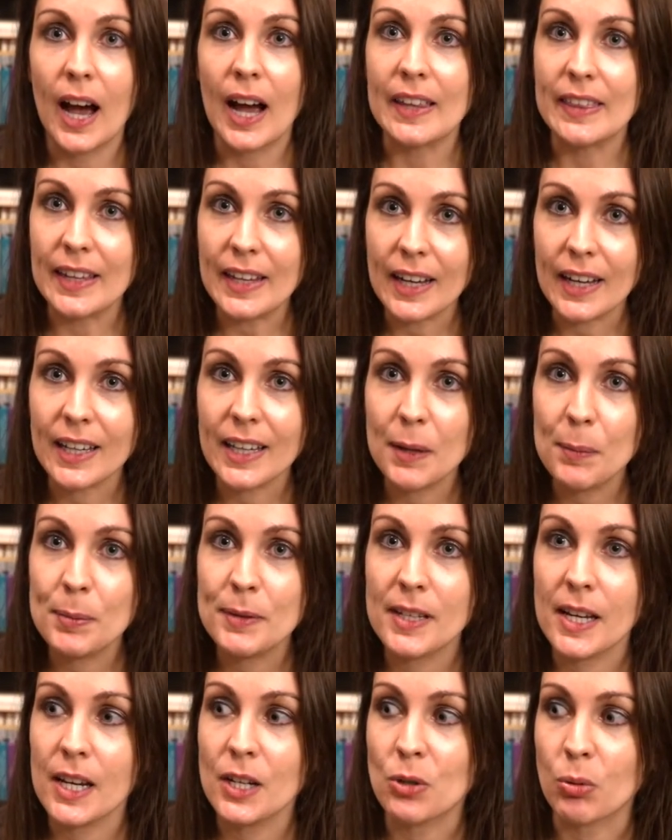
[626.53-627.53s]
I think I keep
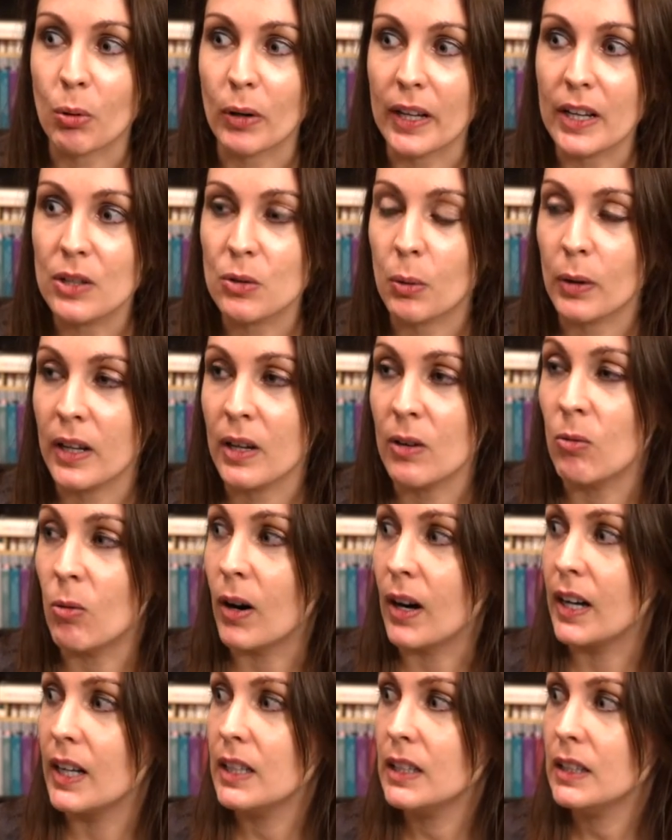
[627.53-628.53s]
saying
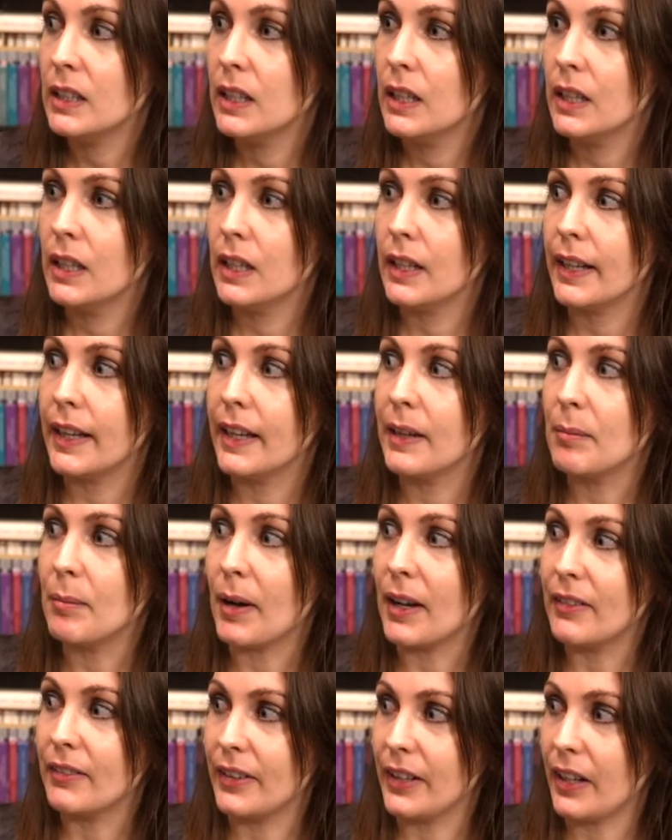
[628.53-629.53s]
2021 in
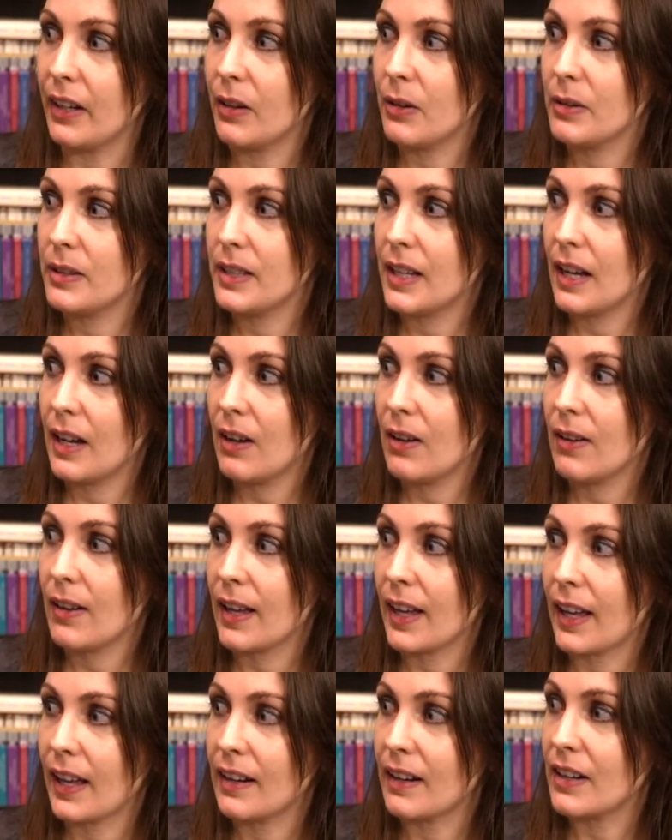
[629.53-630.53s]
my videos now,
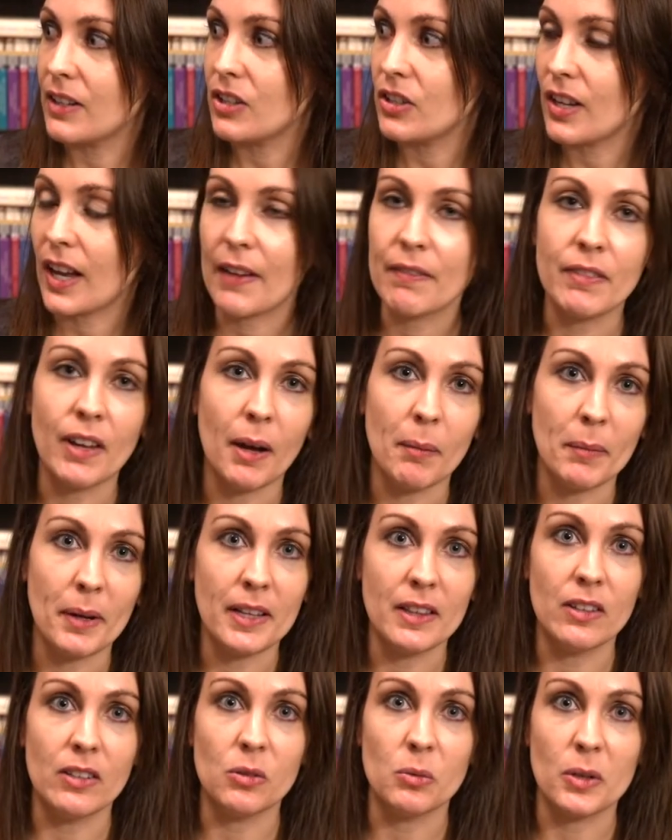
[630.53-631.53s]
and I just have not
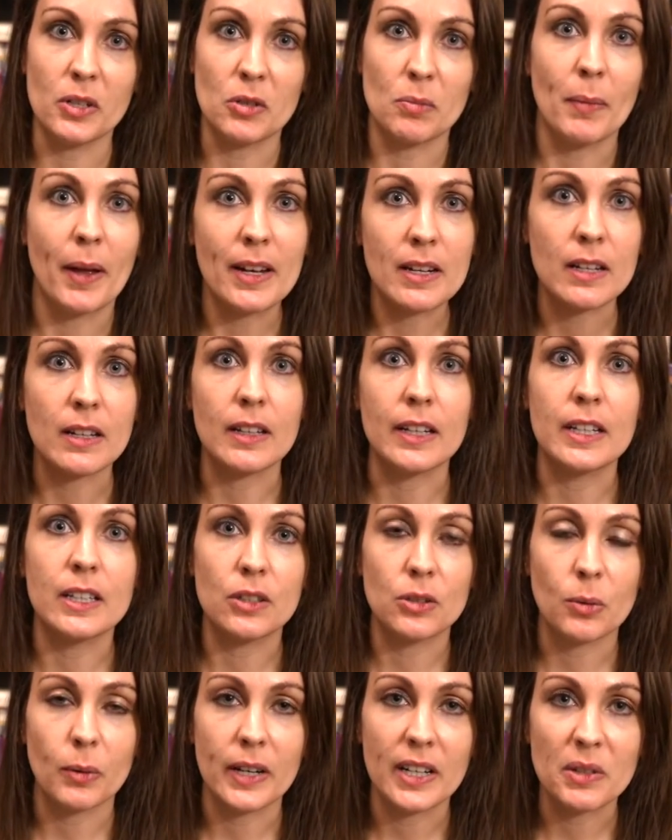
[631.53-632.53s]
made the switch mentally to
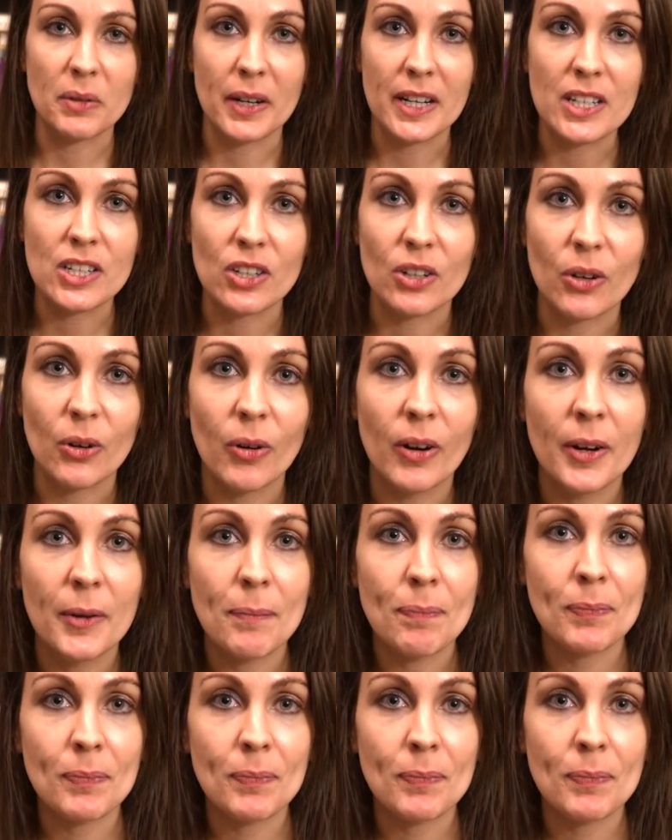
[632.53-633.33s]
2022.